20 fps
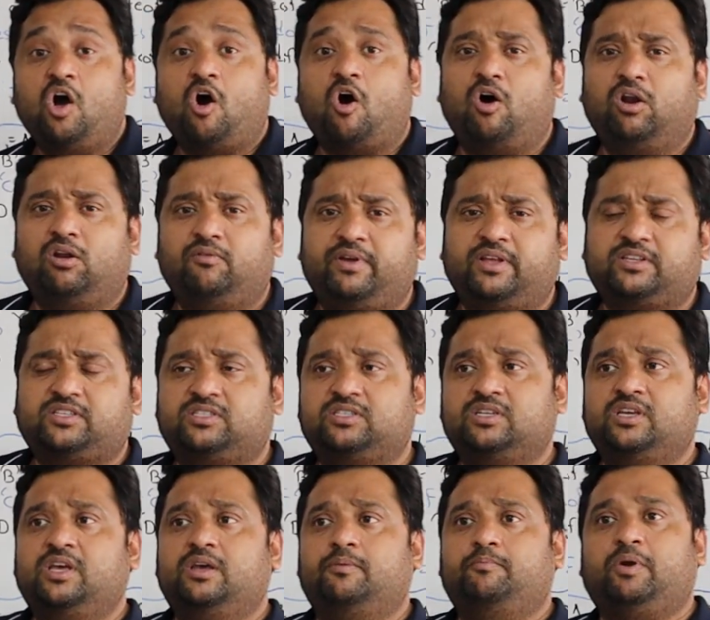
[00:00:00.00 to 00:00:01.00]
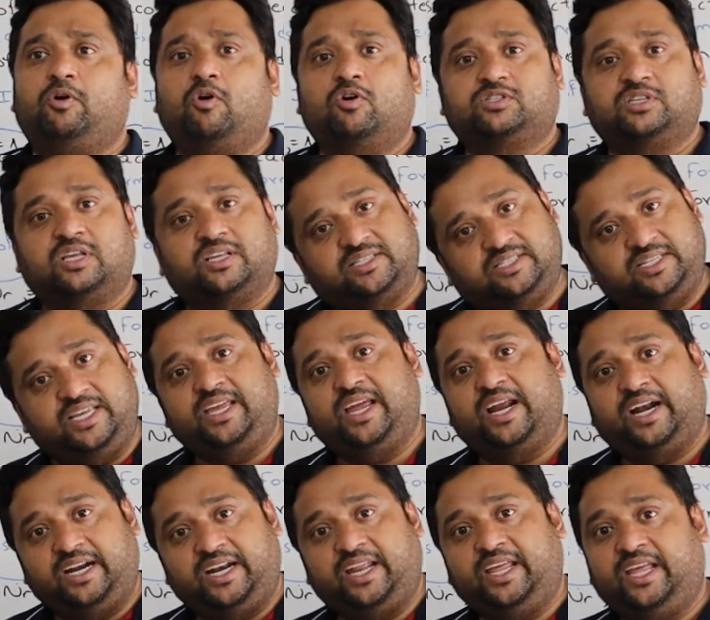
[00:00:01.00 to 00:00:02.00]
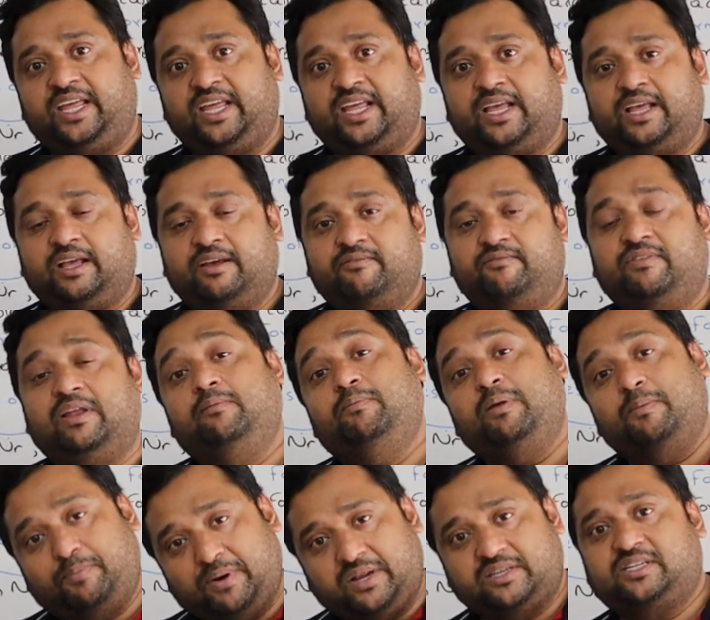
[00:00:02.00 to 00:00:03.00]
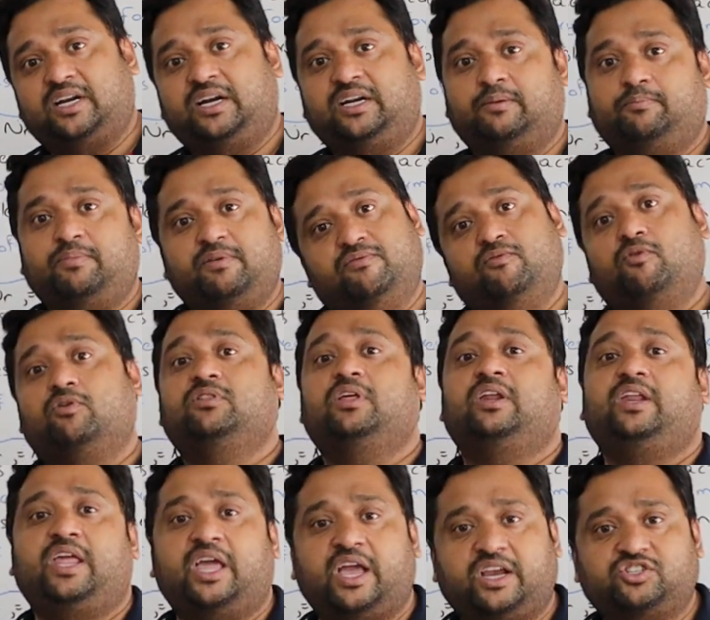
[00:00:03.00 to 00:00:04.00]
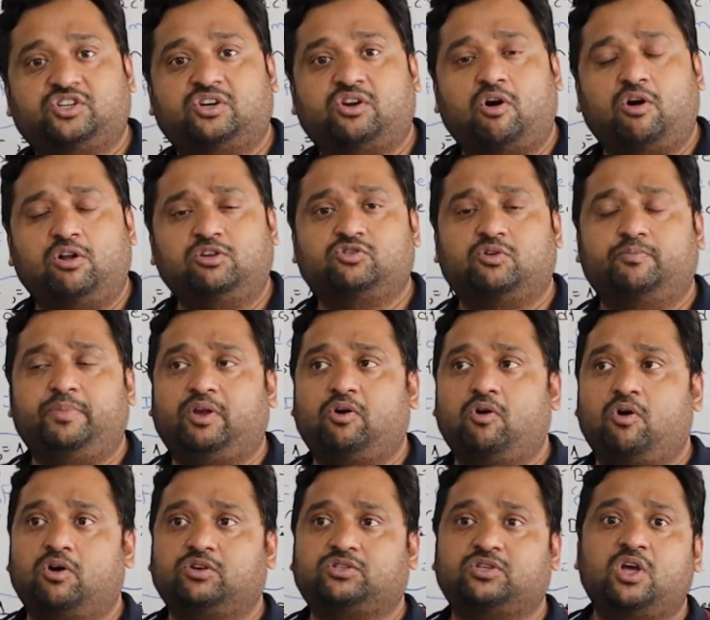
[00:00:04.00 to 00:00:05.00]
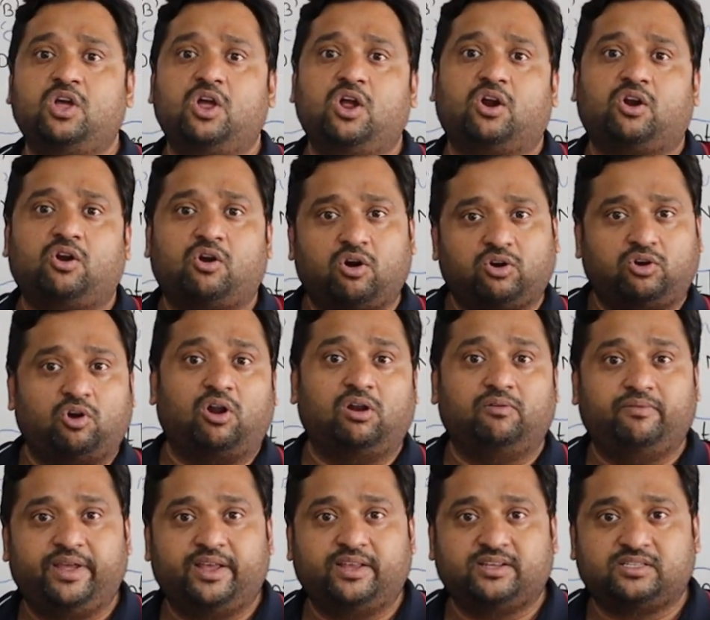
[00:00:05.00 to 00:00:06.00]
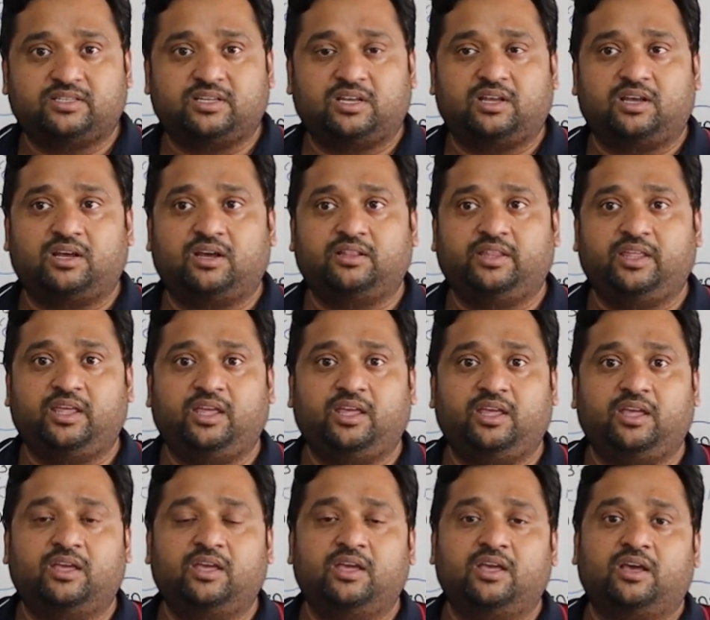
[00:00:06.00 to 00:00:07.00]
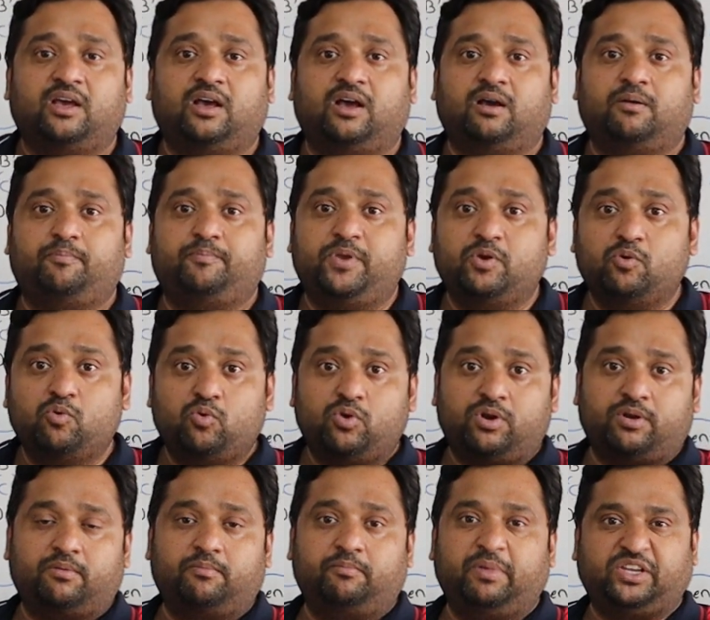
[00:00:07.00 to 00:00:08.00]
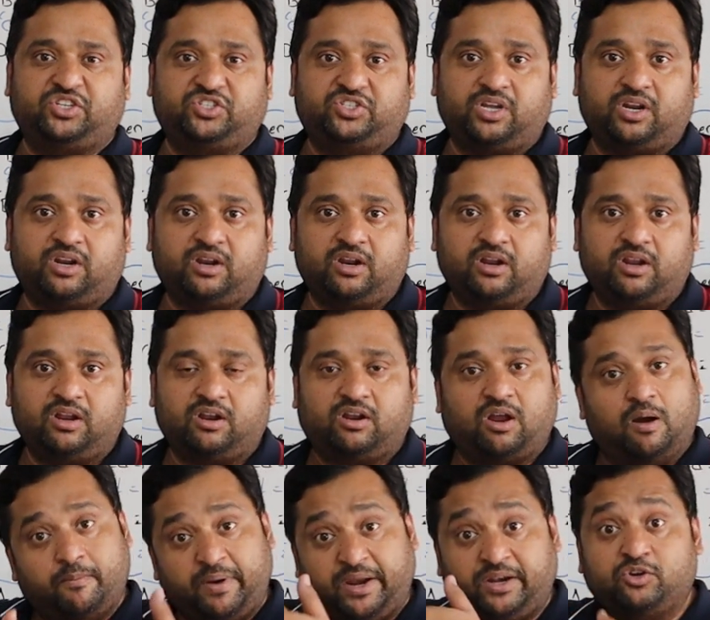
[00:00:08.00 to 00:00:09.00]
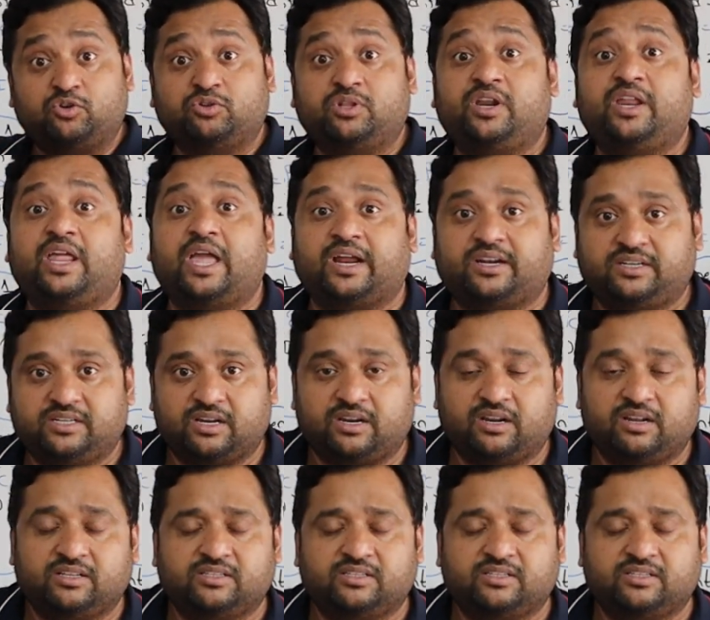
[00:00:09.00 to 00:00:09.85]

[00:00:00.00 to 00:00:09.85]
Always, because C and D will be present before the reaction also, because not always the pure mixture coming to the reactor.